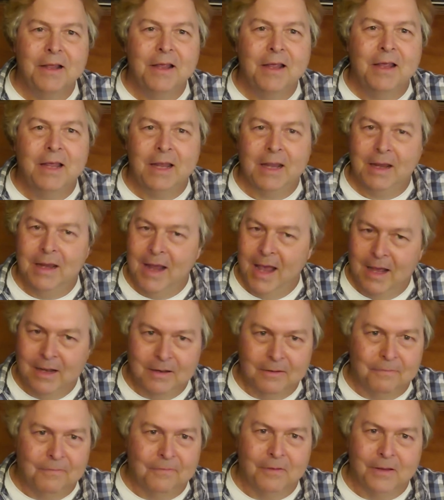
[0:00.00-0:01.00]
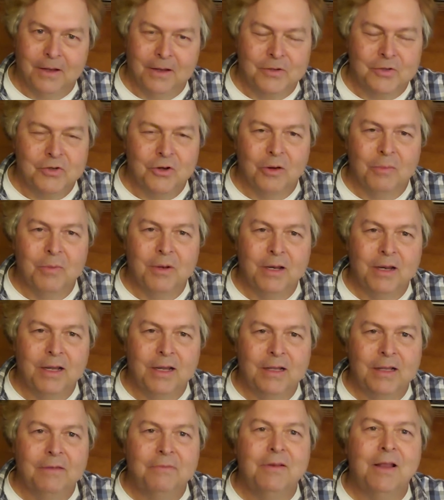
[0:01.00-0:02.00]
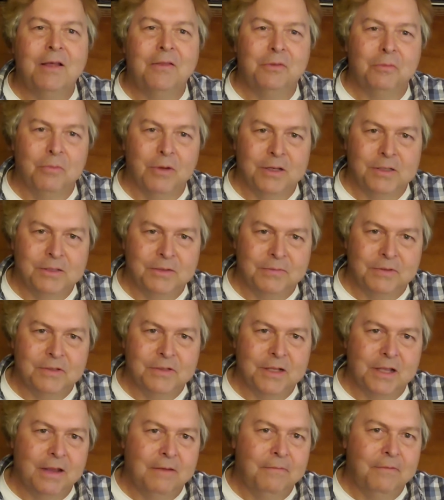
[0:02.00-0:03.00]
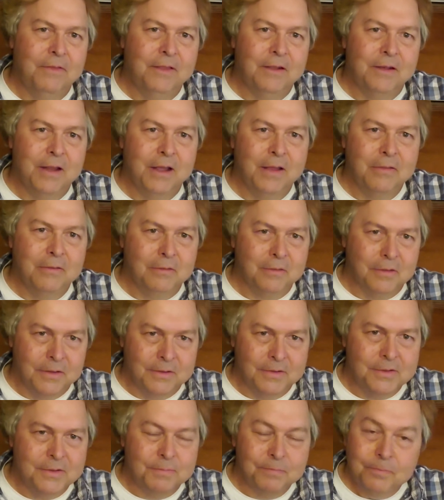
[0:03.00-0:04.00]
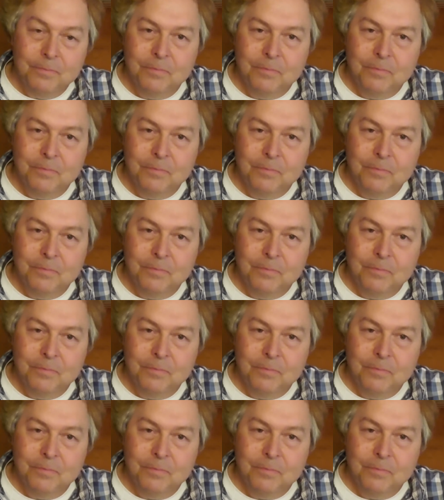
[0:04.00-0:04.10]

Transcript: He had to flee Germany. He lived out the rest of his life in the Netherlands.